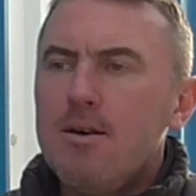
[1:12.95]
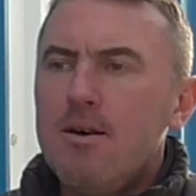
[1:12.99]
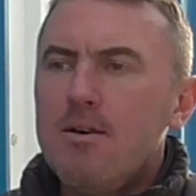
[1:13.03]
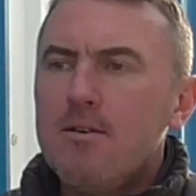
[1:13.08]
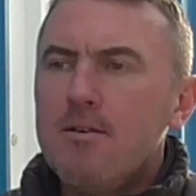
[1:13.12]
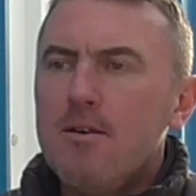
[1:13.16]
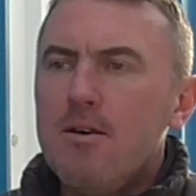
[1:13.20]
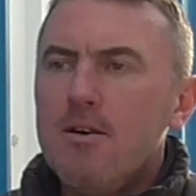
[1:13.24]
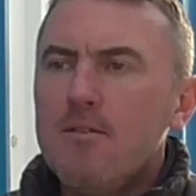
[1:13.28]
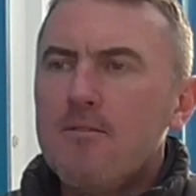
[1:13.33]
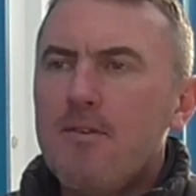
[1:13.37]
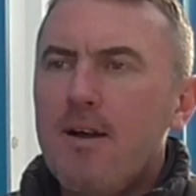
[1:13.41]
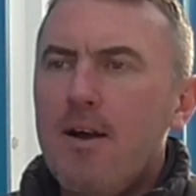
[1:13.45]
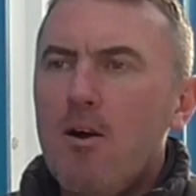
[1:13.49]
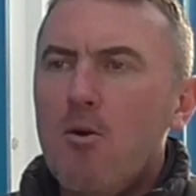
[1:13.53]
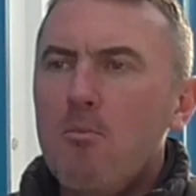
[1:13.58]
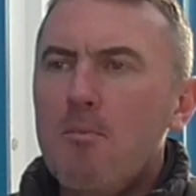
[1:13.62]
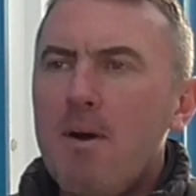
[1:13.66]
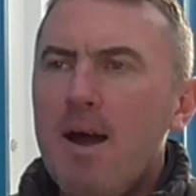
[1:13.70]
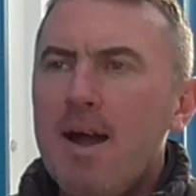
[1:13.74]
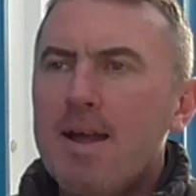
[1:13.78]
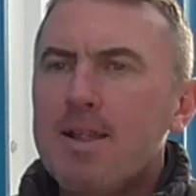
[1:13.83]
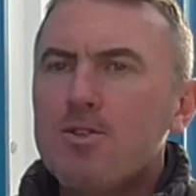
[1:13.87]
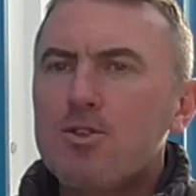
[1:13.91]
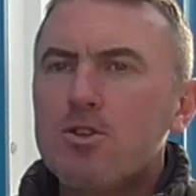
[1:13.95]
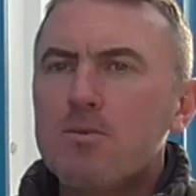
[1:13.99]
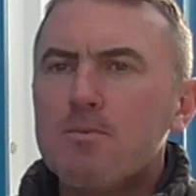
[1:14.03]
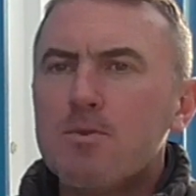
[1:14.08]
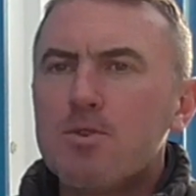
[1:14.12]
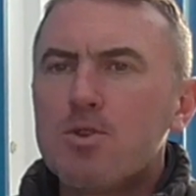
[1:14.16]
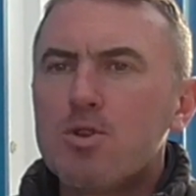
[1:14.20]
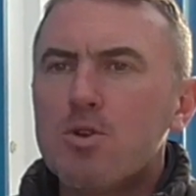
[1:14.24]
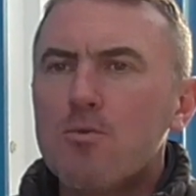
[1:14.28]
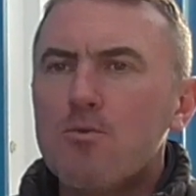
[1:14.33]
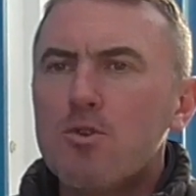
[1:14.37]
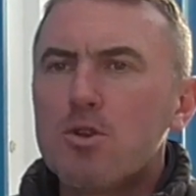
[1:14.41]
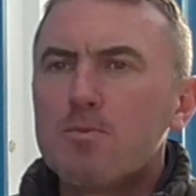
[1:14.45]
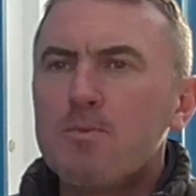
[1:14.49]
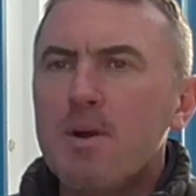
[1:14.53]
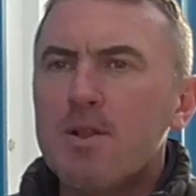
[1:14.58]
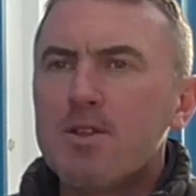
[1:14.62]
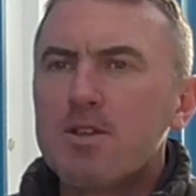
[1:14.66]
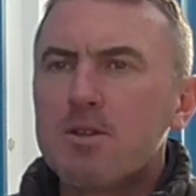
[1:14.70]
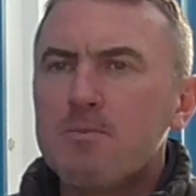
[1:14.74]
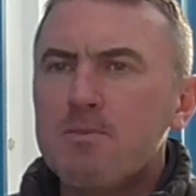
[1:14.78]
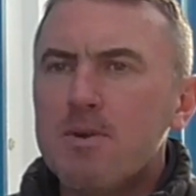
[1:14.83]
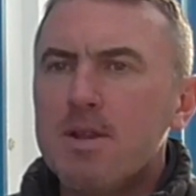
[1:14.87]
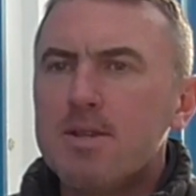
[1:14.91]
I've held my hands up and took
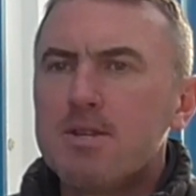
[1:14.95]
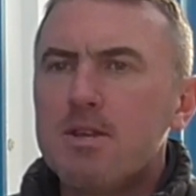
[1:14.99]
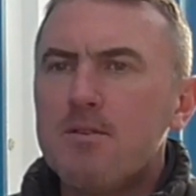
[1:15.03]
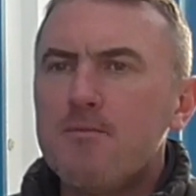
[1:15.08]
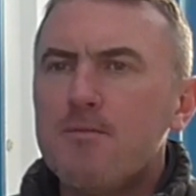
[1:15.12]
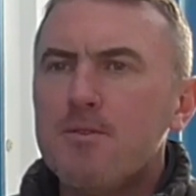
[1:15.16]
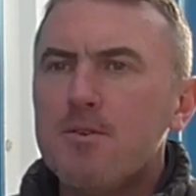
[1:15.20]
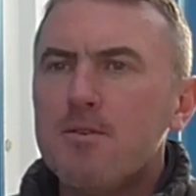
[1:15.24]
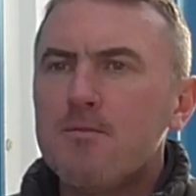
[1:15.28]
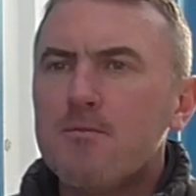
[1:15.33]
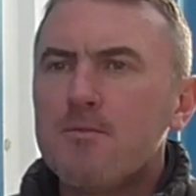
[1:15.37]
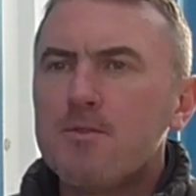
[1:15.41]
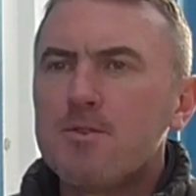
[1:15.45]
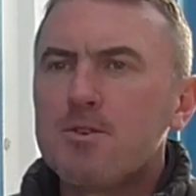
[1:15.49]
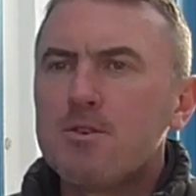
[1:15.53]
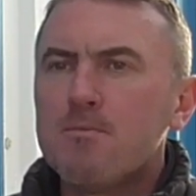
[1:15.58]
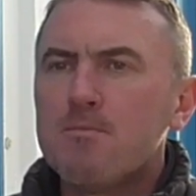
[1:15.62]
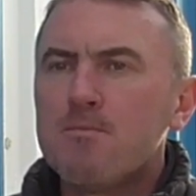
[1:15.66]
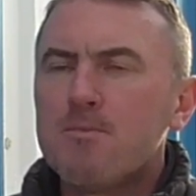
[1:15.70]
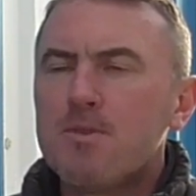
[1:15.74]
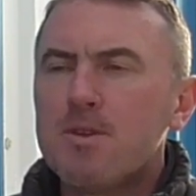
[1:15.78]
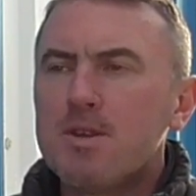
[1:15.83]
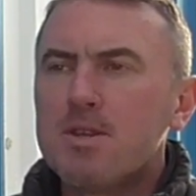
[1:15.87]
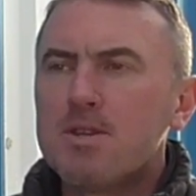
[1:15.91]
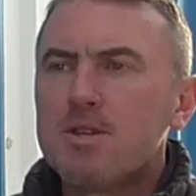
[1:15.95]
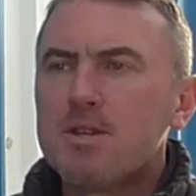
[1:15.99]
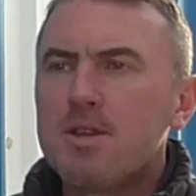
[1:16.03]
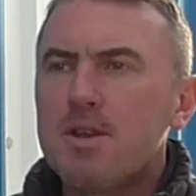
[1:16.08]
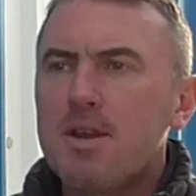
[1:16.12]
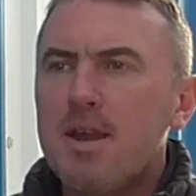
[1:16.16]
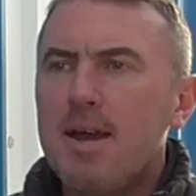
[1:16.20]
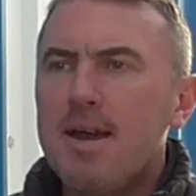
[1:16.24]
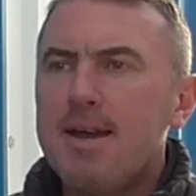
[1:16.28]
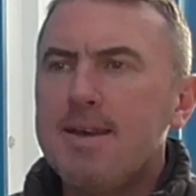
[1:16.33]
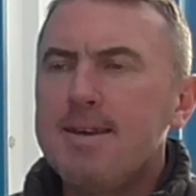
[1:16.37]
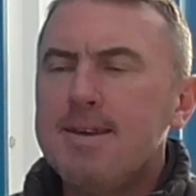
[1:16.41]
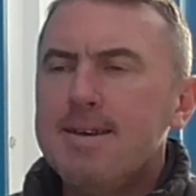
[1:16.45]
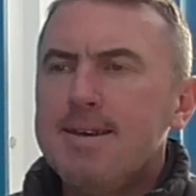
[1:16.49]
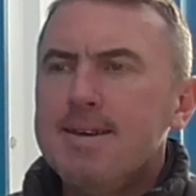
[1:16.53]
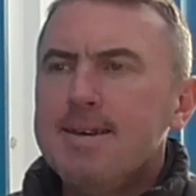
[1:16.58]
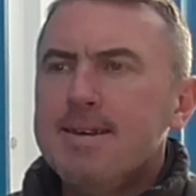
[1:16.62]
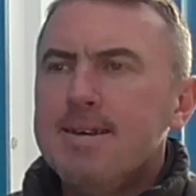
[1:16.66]
responsibility for some things today.